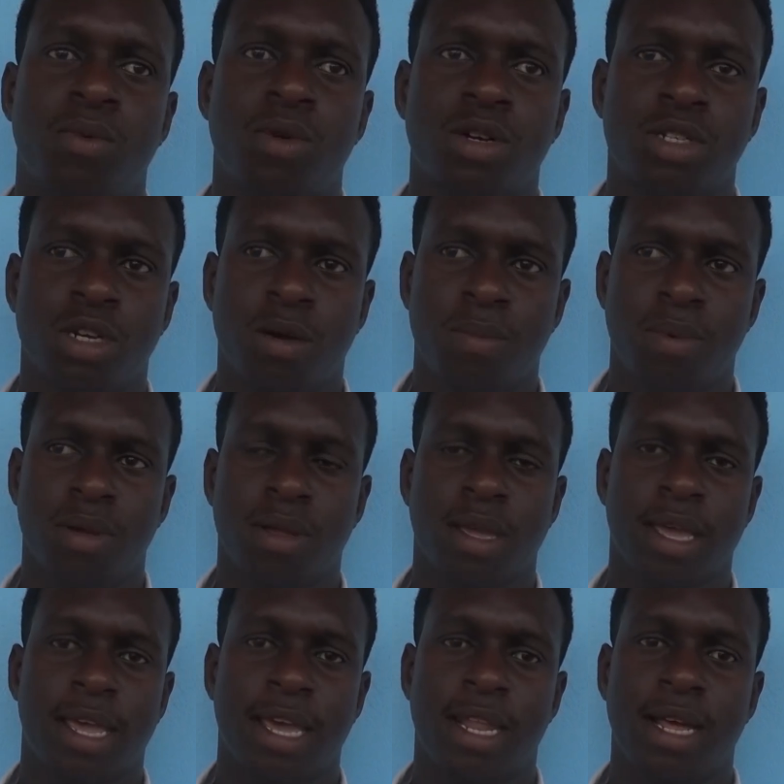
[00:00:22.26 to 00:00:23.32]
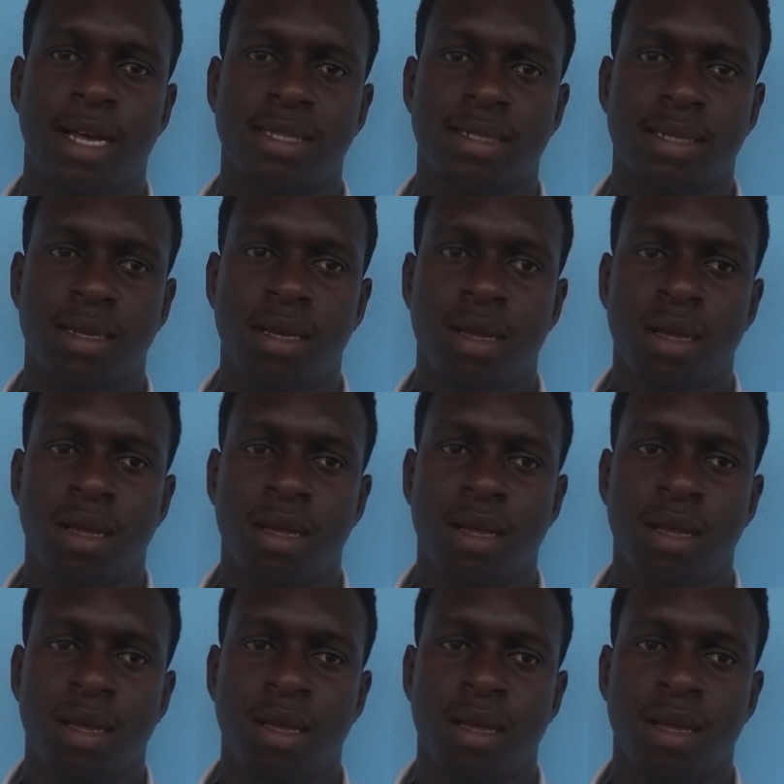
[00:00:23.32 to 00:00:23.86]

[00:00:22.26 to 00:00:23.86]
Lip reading: workshop geared at